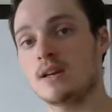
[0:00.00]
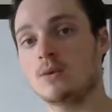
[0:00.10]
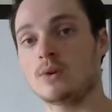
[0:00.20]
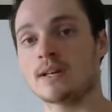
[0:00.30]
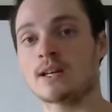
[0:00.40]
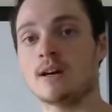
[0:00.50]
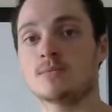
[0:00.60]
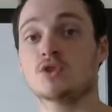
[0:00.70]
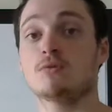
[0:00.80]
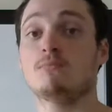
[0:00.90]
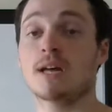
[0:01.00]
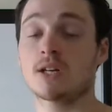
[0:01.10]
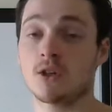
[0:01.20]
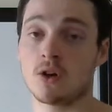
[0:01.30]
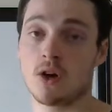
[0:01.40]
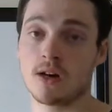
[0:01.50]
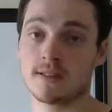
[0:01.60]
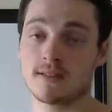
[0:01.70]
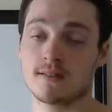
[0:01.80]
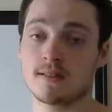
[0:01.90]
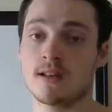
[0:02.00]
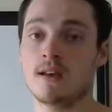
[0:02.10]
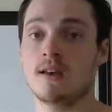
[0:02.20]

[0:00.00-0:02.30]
when it comes to medical costs